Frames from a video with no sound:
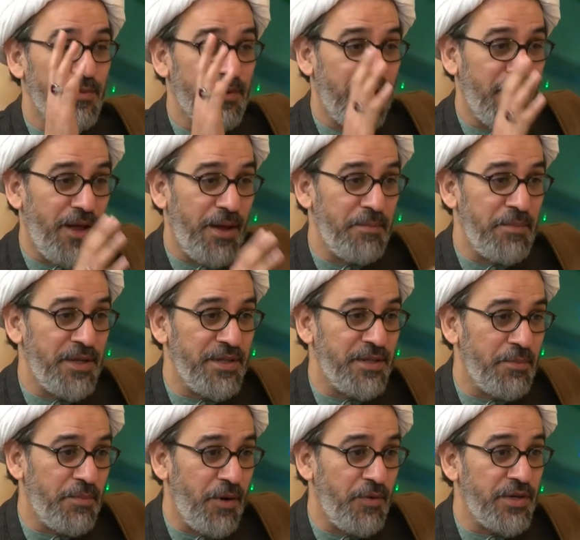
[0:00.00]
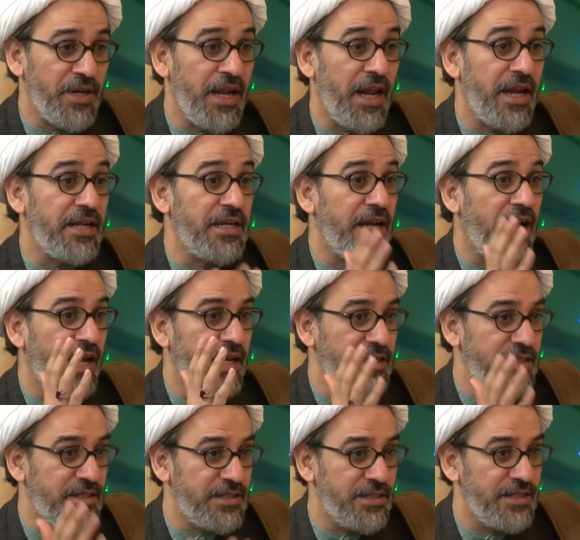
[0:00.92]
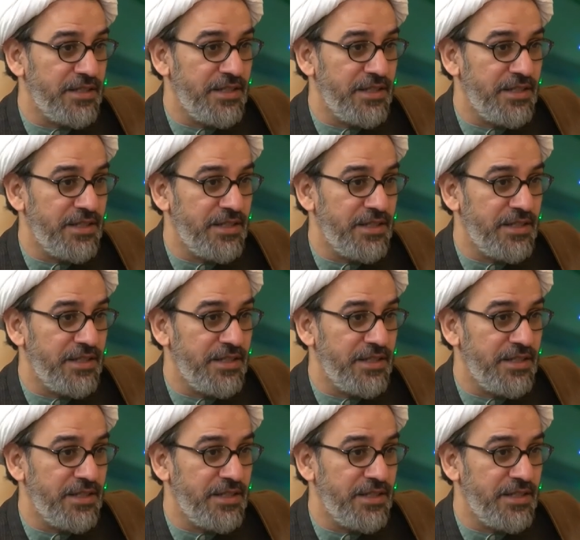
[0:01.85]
climbing the mountain at night.